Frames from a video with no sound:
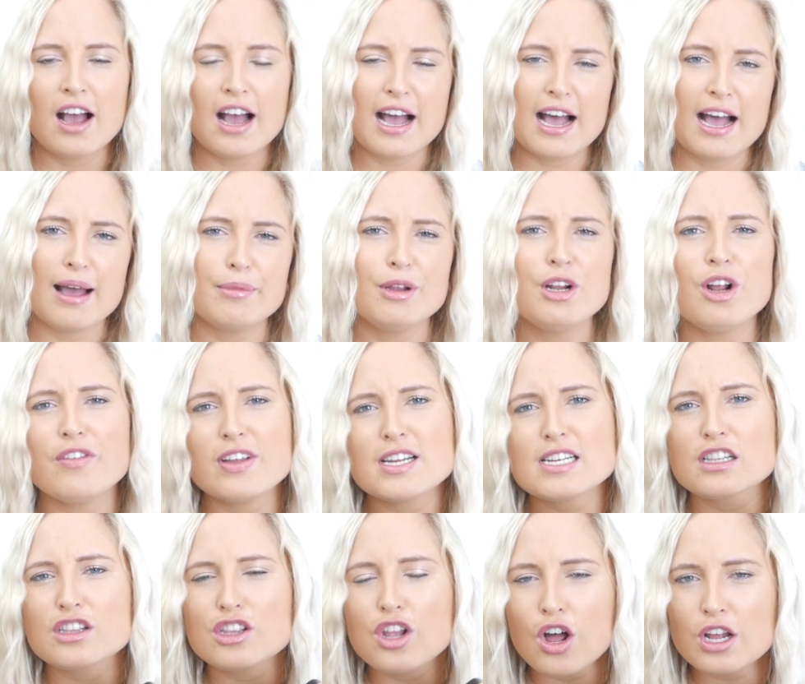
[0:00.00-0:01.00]
Um, you know,
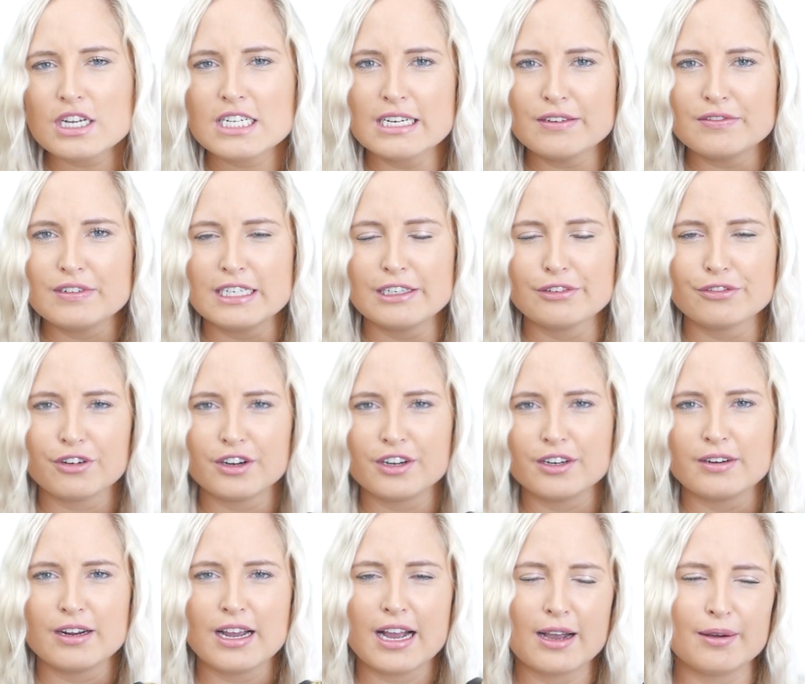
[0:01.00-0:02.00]
there's lots of
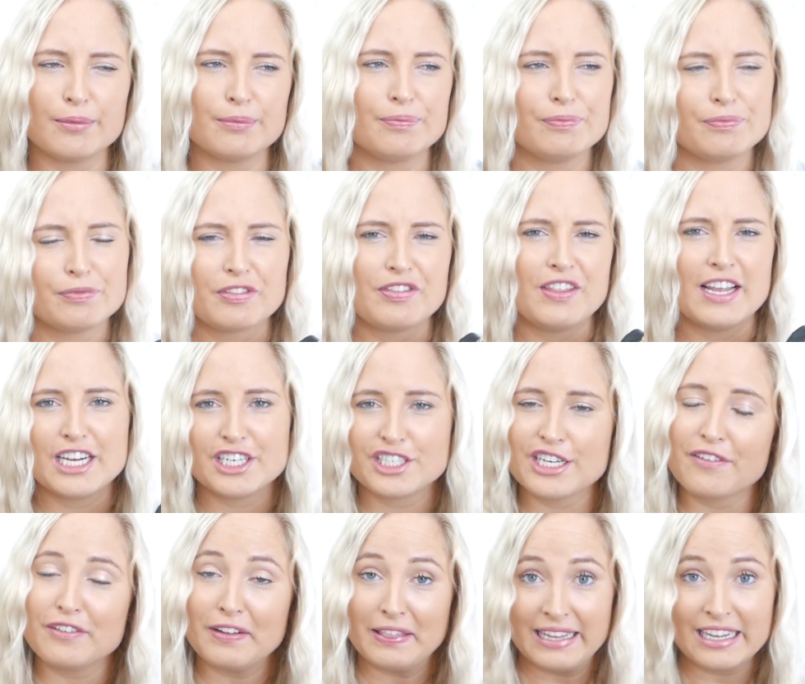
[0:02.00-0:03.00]
different um, things
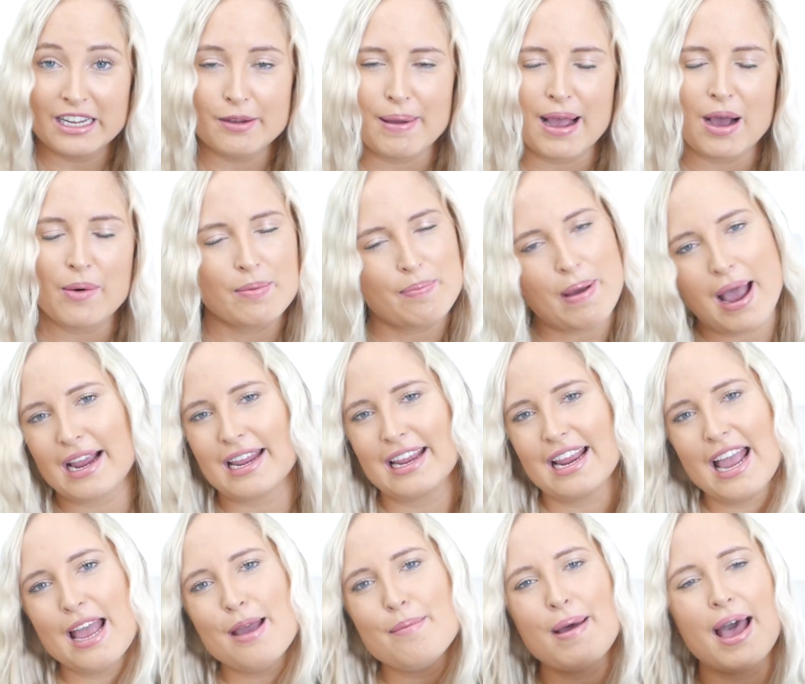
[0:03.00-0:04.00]
you have to think about when
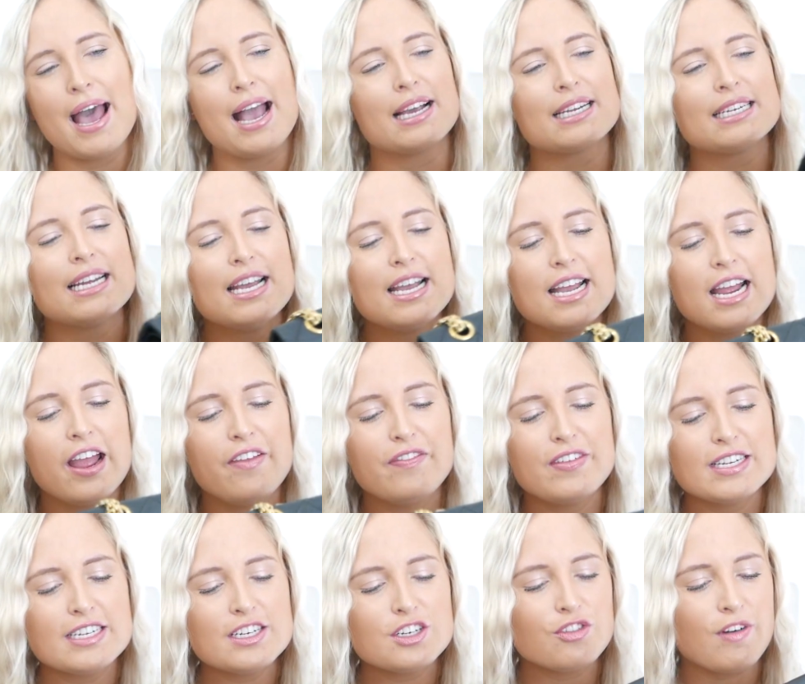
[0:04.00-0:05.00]
packing handbags. And
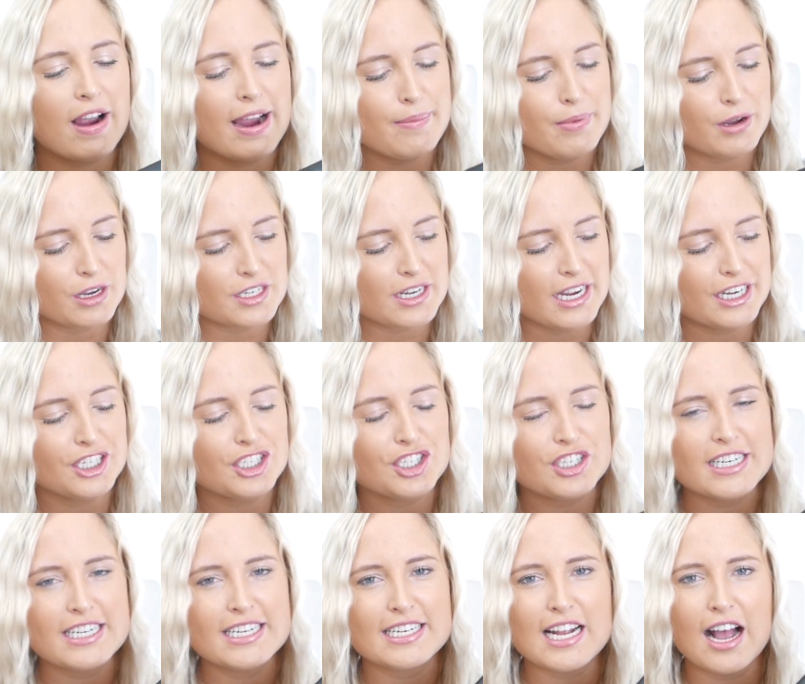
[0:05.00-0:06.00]
this is great because I
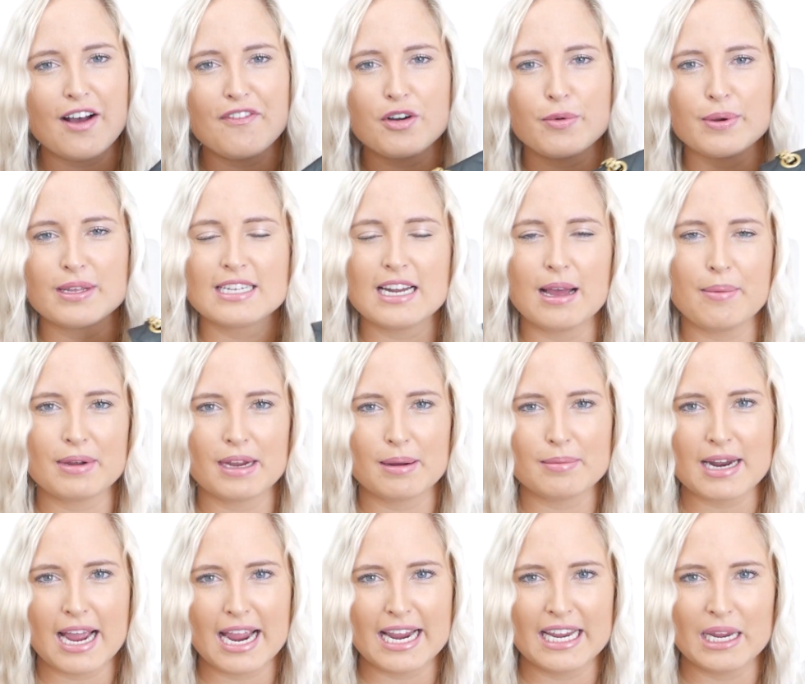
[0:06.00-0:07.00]
usually stuff it with something
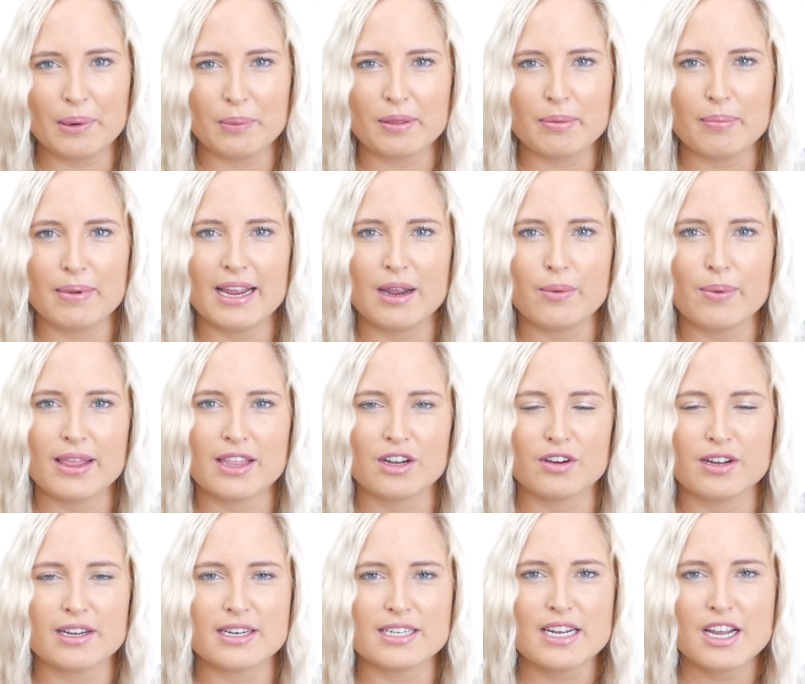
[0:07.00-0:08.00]
I'm taking with me,
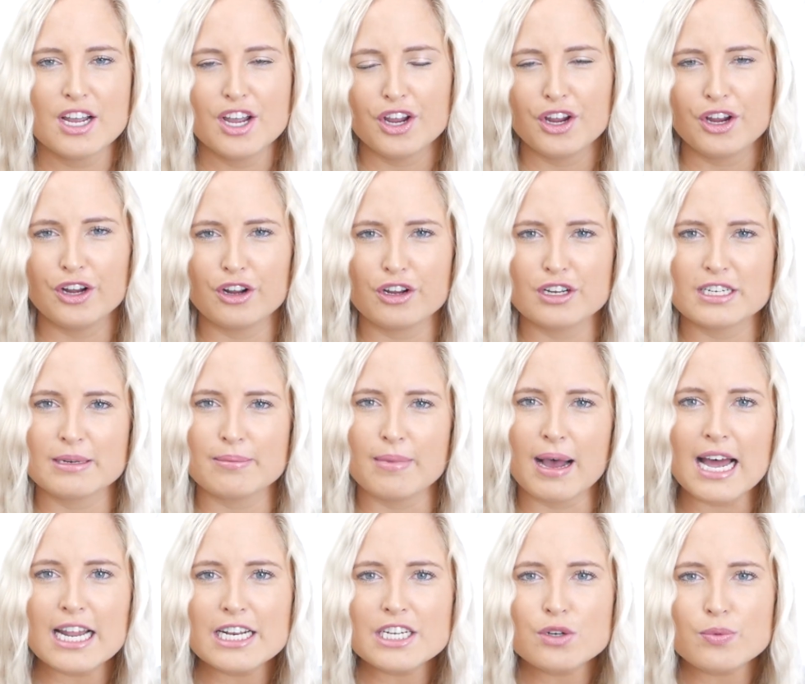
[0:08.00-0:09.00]
whether it's, you know, some
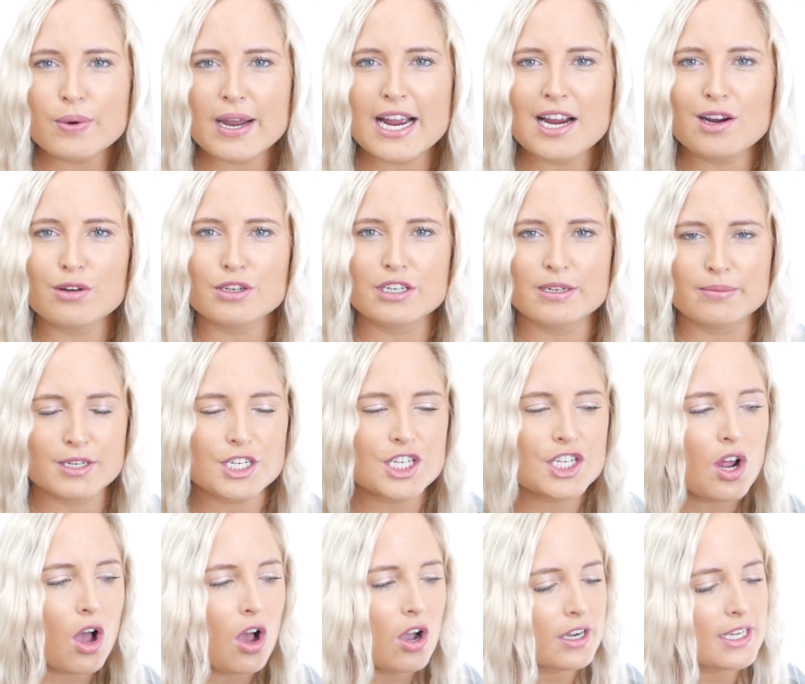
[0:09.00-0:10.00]
underwear or some
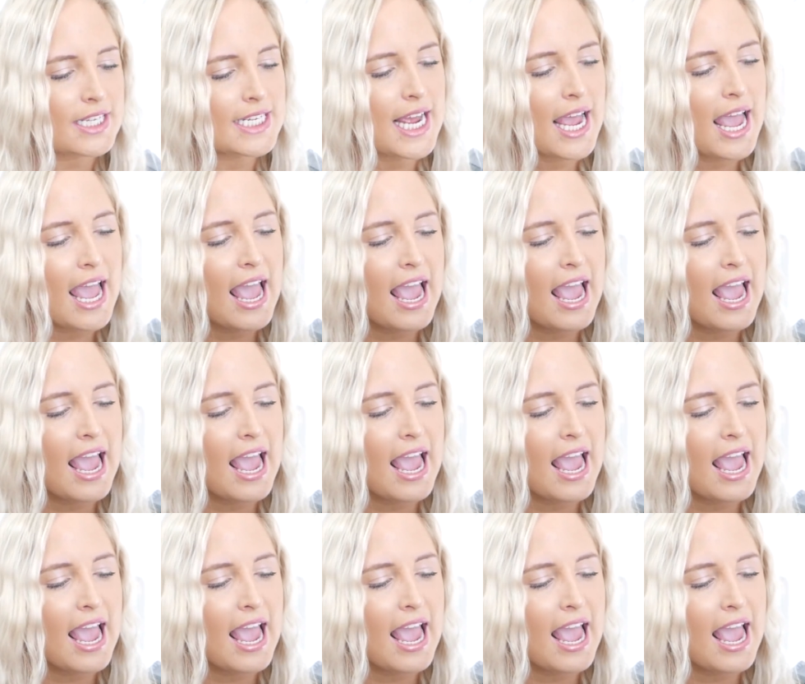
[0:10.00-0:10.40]
socks.